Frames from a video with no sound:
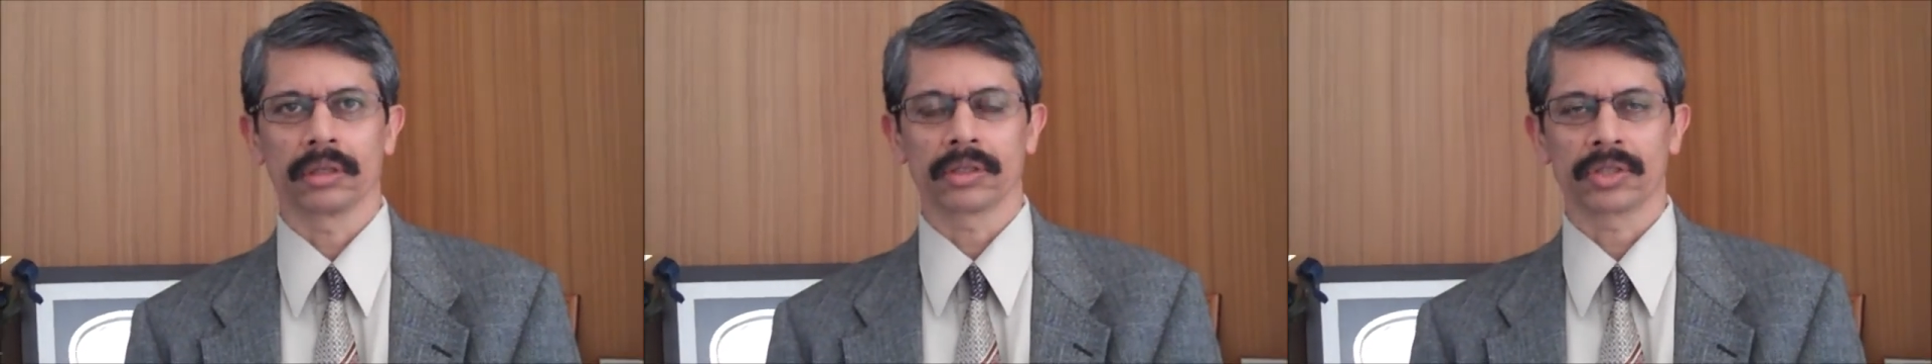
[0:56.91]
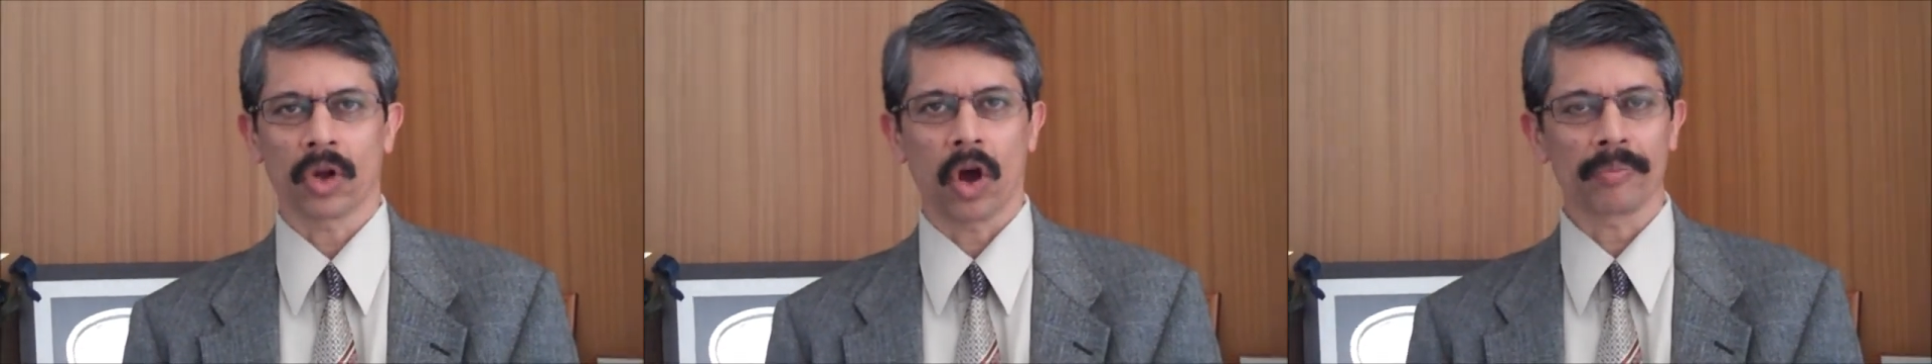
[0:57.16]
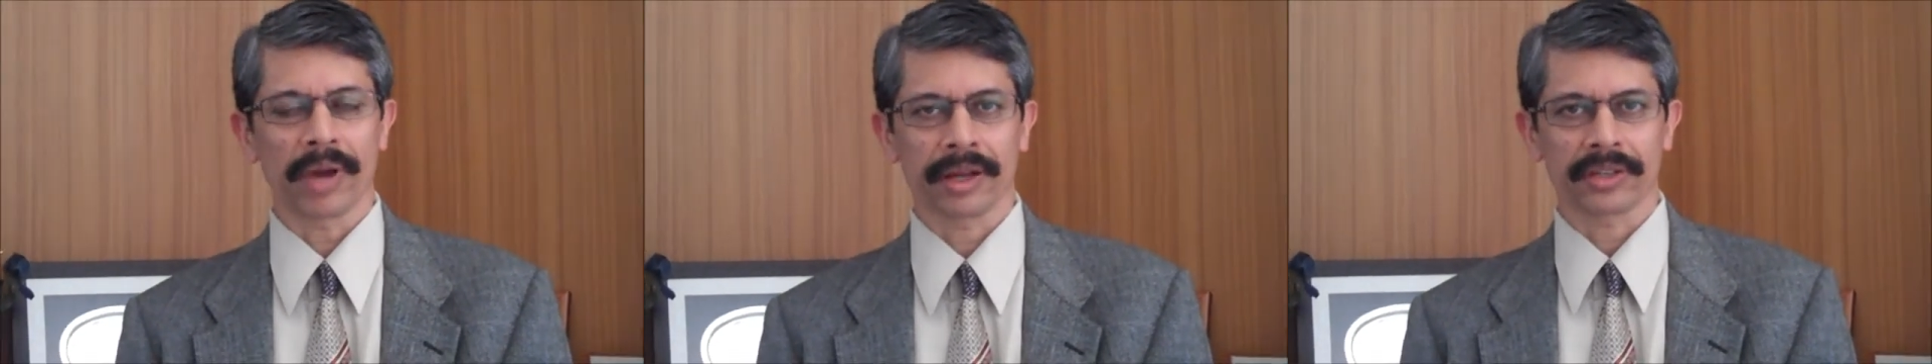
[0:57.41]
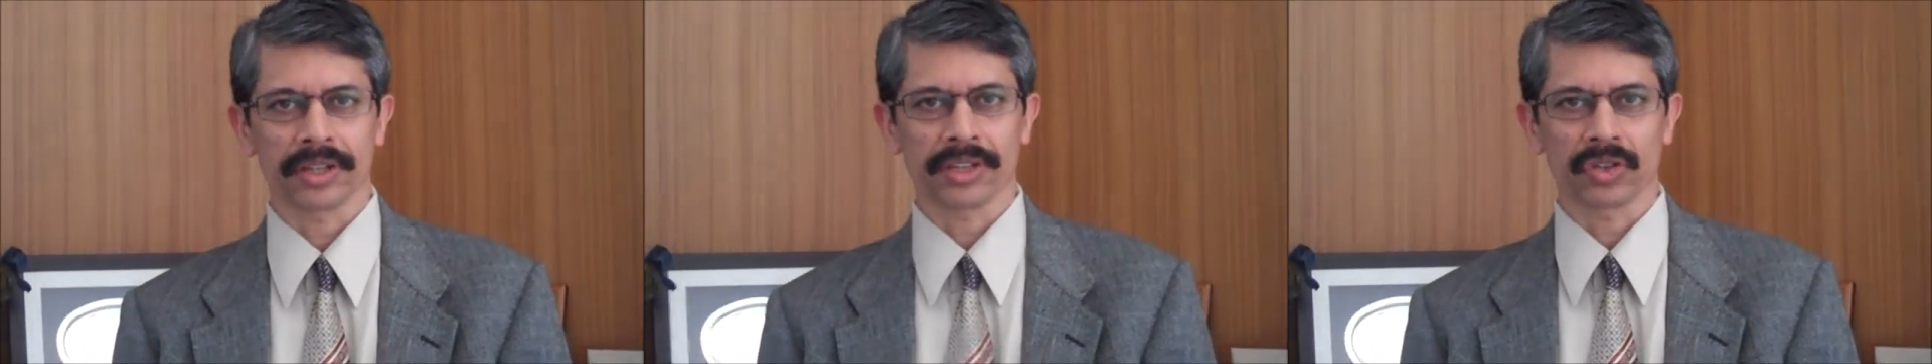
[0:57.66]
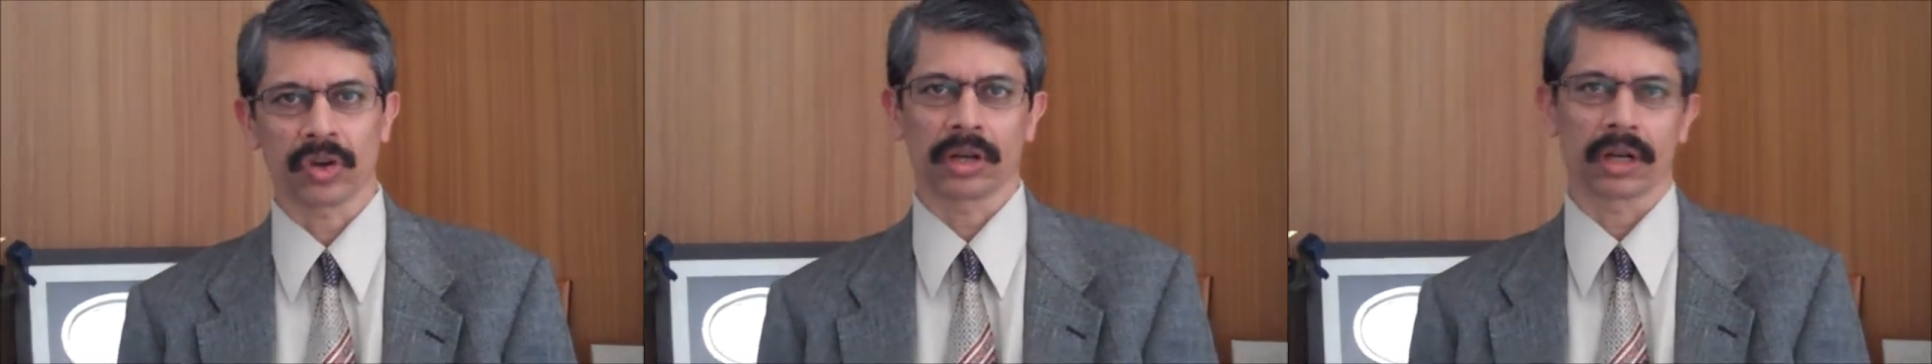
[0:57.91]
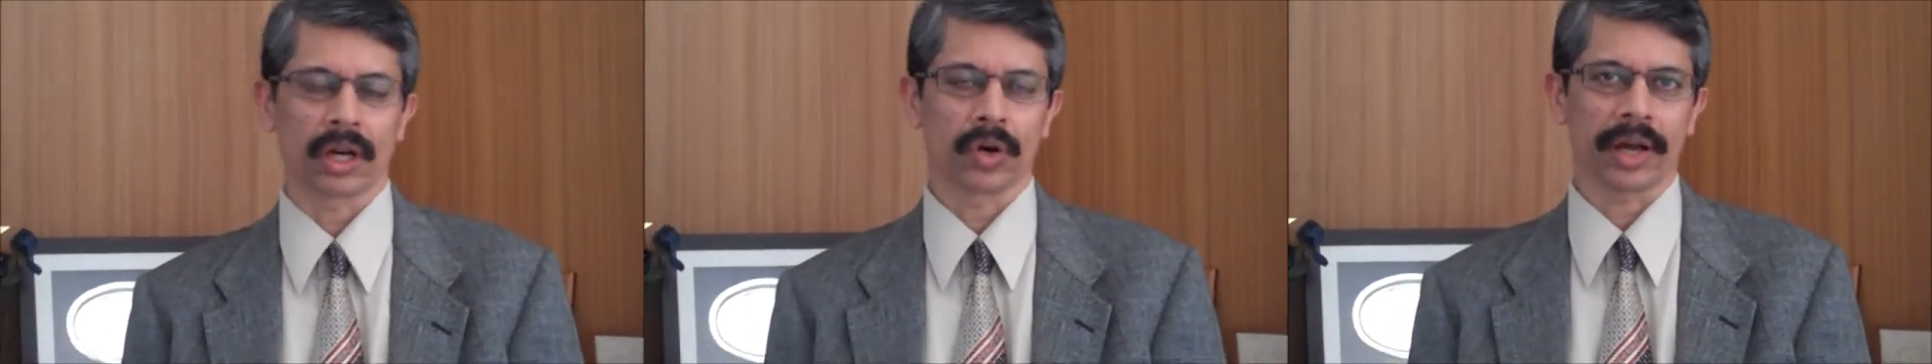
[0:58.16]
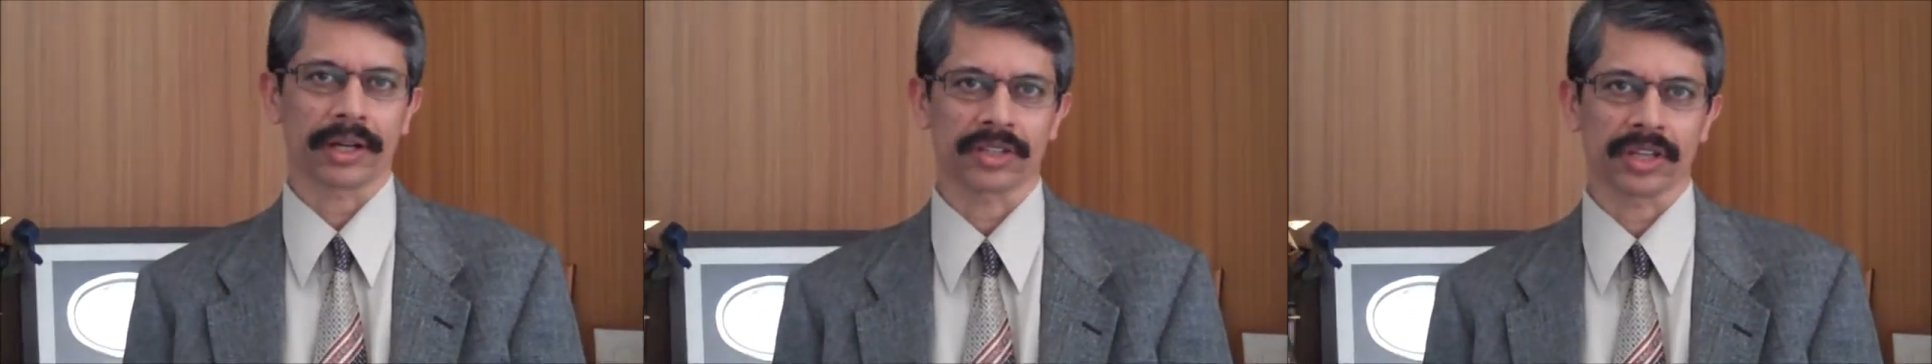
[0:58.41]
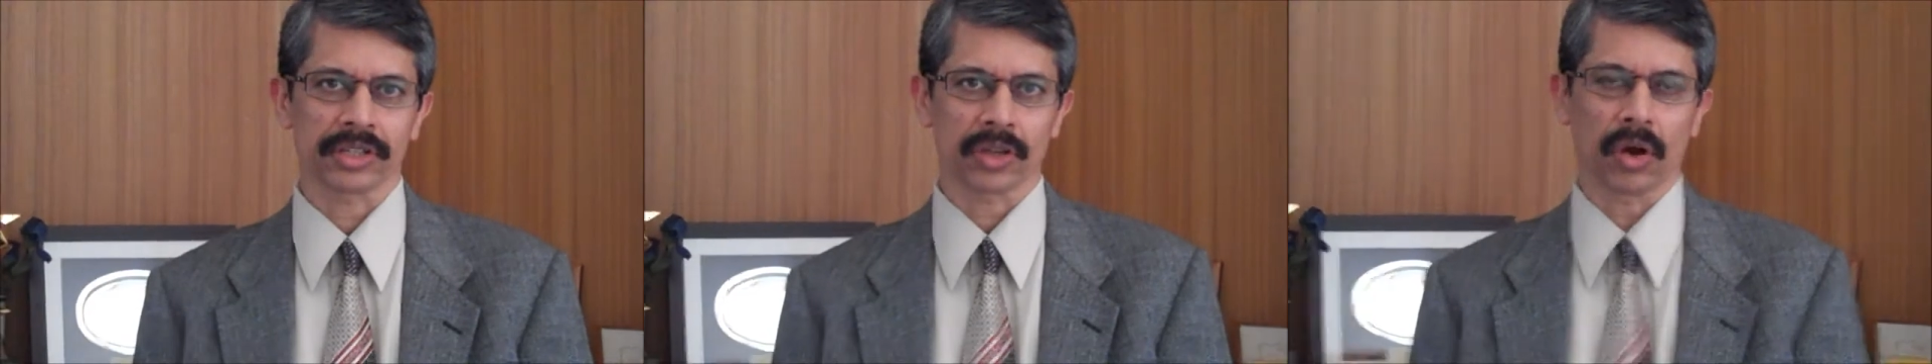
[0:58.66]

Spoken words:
stop access or allow access